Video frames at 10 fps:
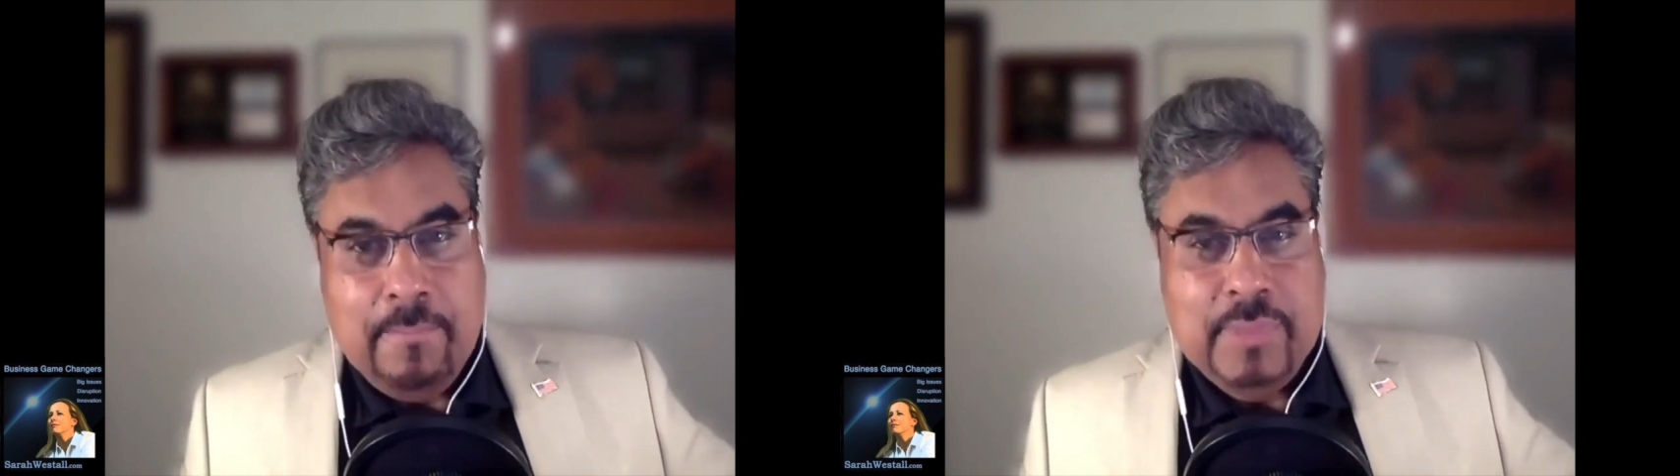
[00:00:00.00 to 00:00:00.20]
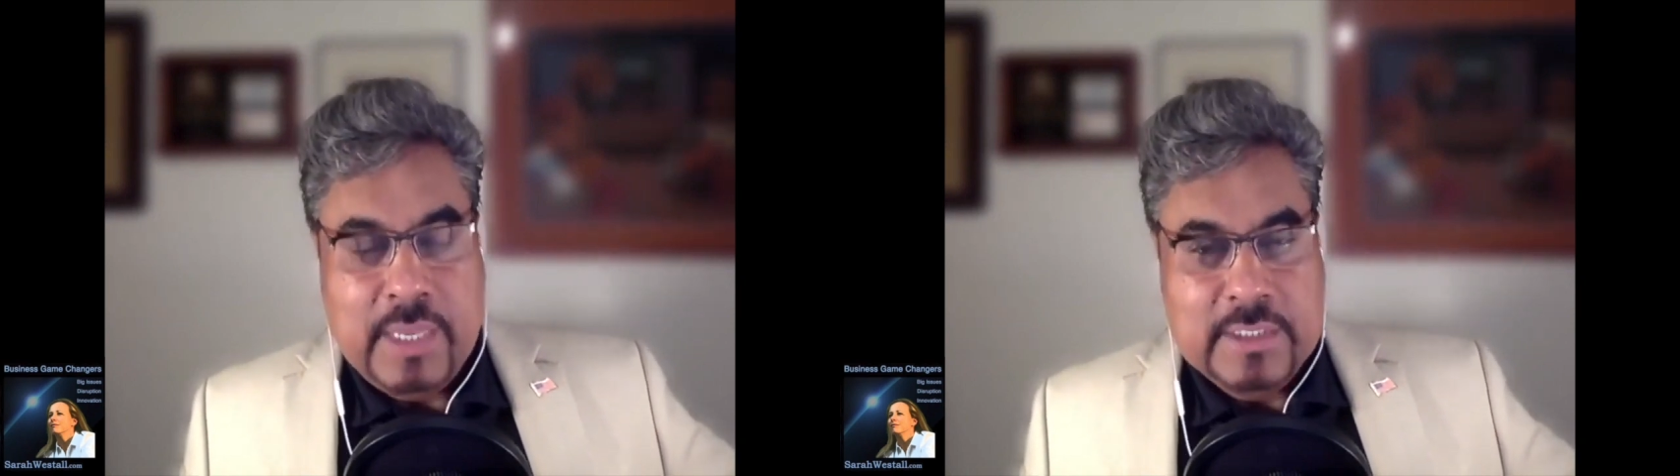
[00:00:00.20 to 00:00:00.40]

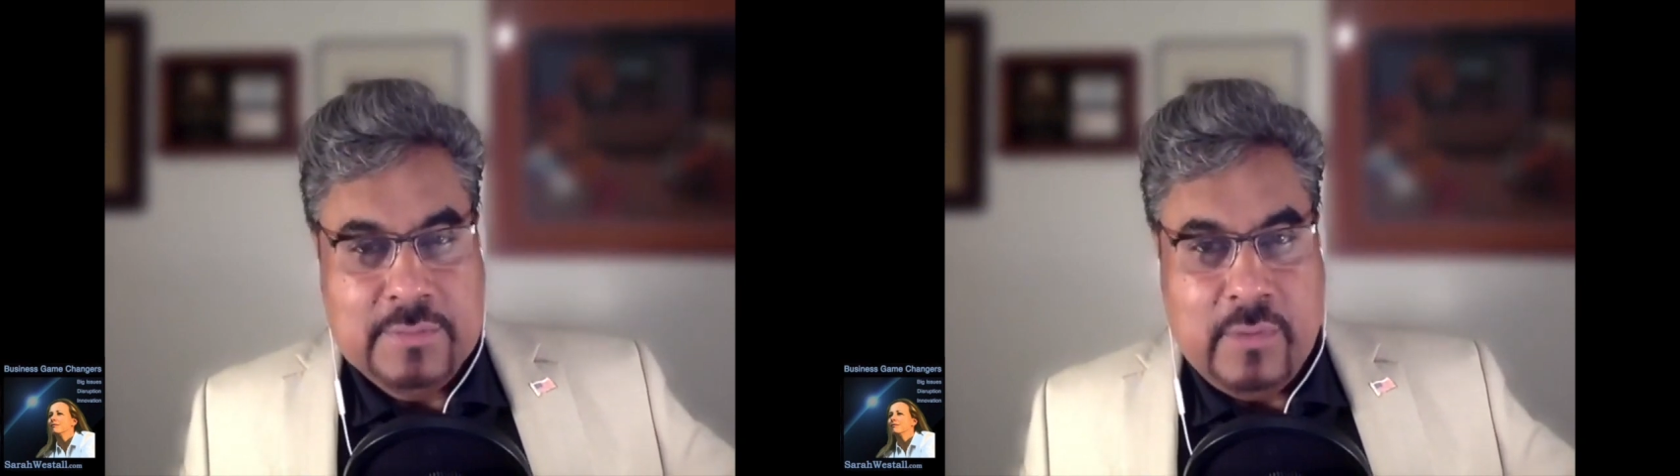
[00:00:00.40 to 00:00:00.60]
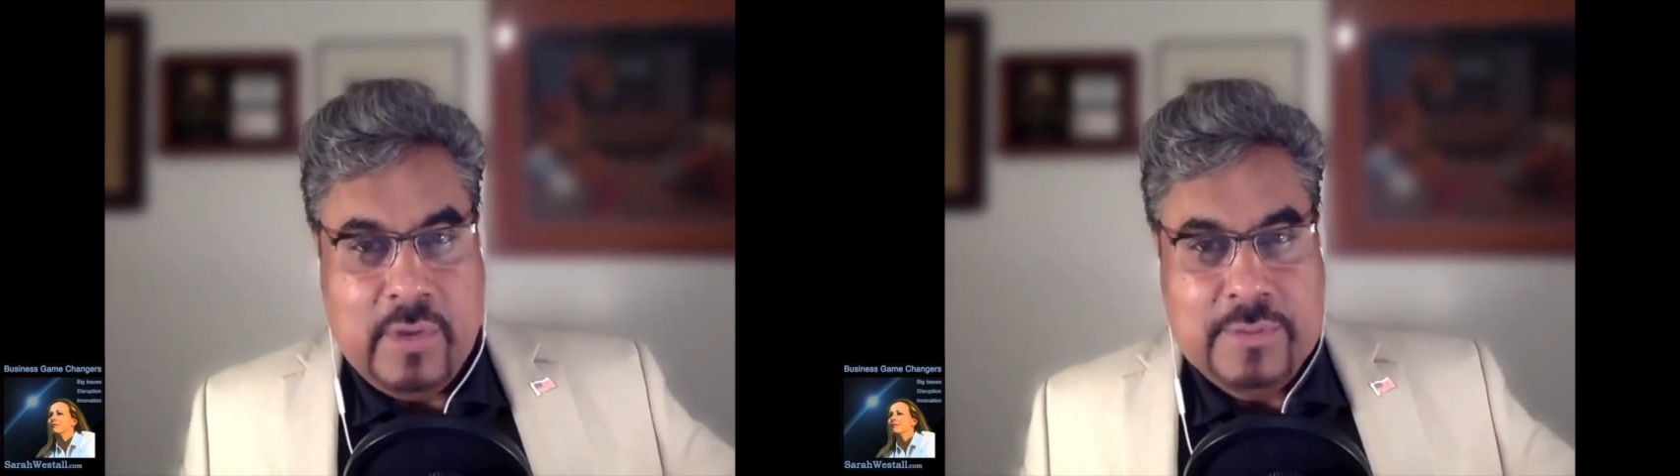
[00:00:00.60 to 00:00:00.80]
That's my
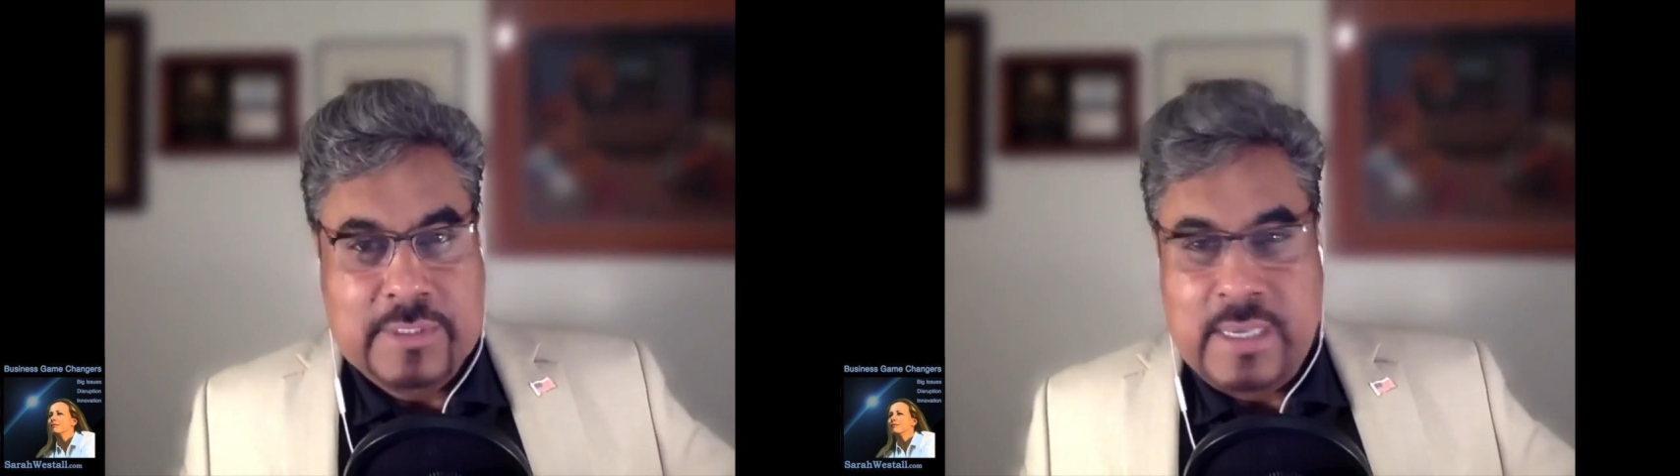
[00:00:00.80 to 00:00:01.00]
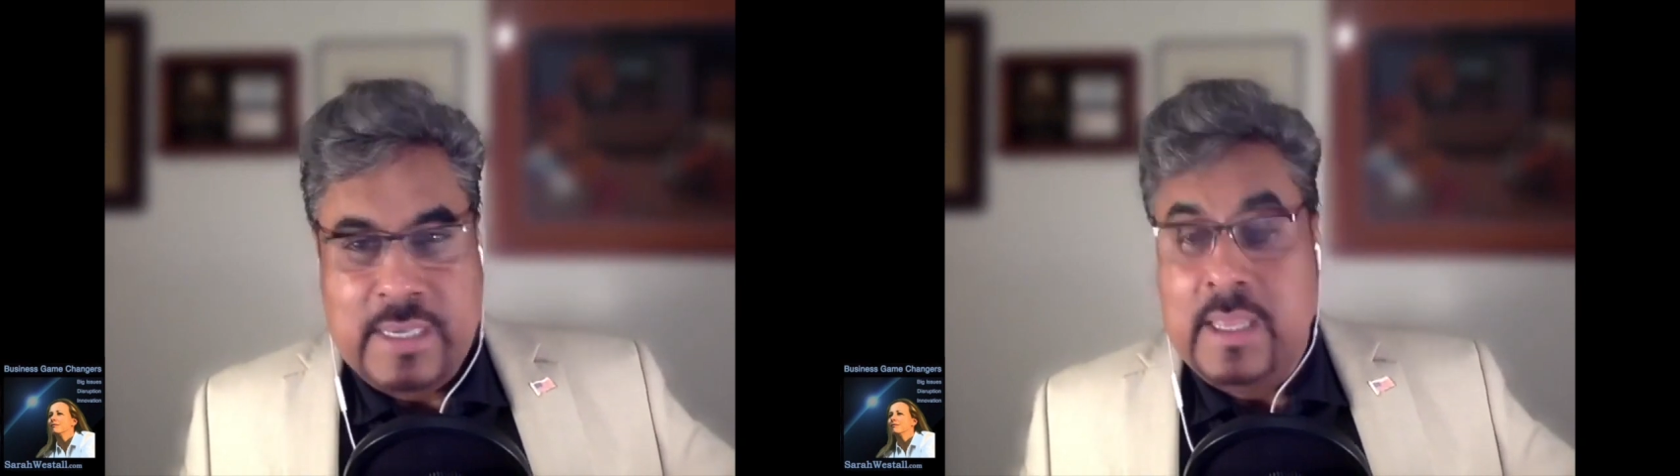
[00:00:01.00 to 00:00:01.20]
website.